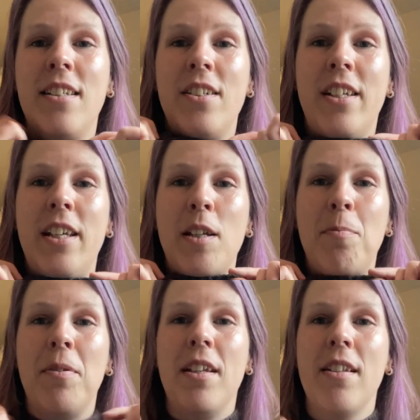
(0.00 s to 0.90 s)
to
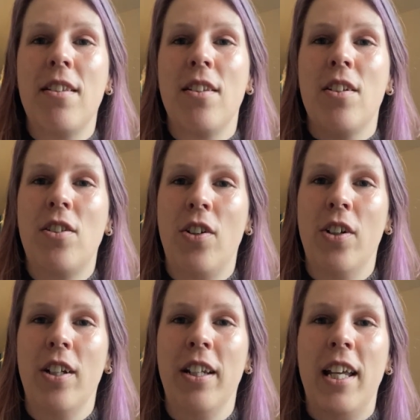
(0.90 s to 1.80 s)
keep this a
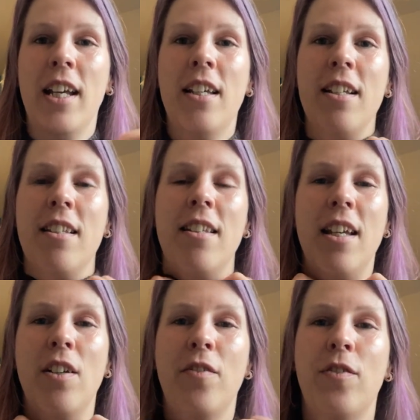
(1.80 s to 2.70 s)
turtleneck
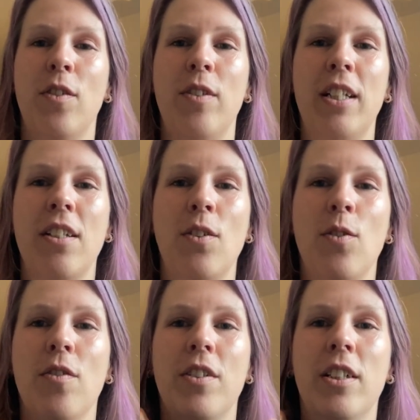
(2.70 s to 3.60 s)
instead of folding it
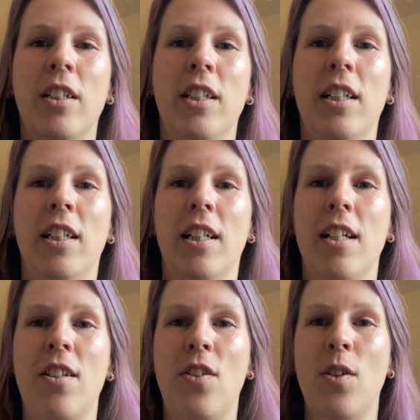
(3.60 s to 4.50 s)
over
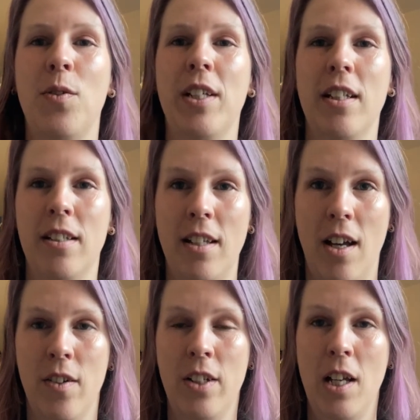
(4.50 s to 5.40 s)
and sewing it
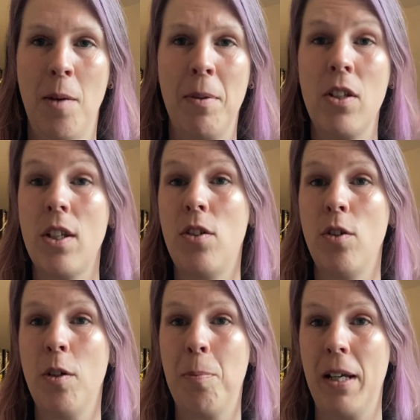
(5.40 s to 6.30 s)
down, because I
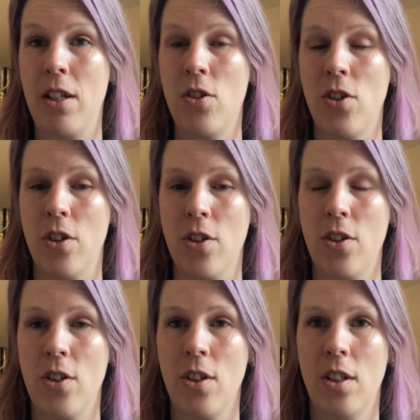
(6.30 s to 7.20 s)
took
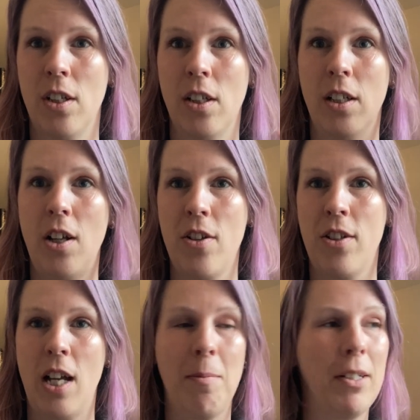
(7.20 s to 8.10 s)
pictures last
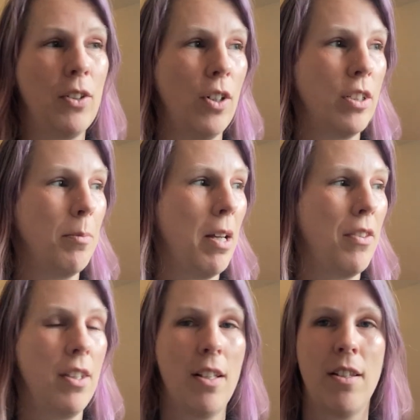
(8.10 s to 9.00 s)
time I talked
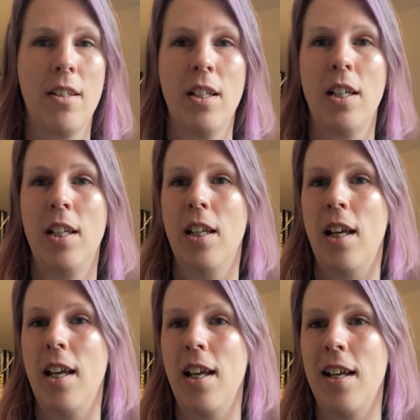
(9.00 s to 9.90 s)
about this
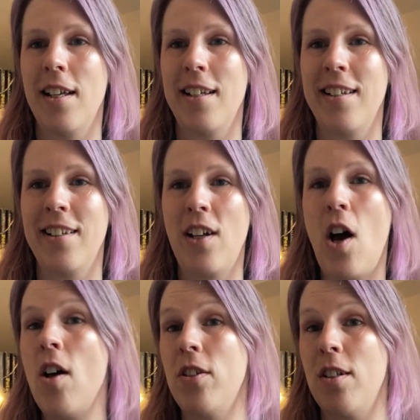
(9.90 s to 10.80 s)
and
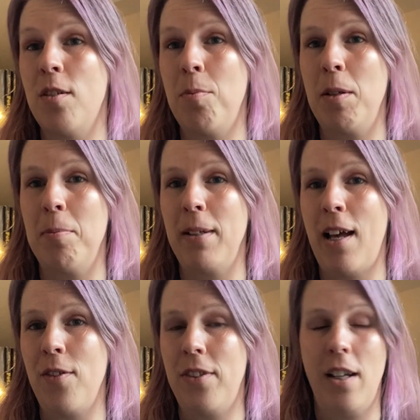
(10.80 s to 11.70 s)
asked people
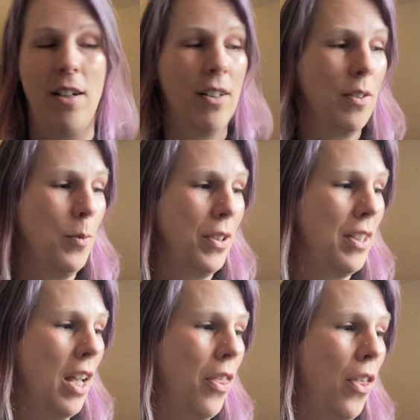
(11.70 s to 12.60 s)
out there what
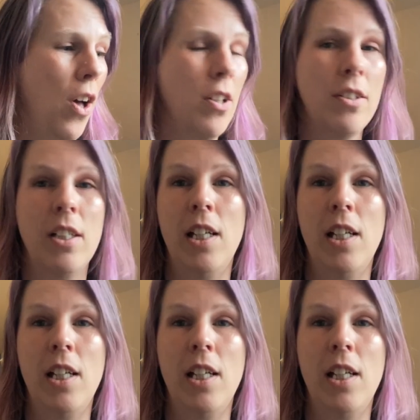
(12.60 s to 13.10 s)
they thought.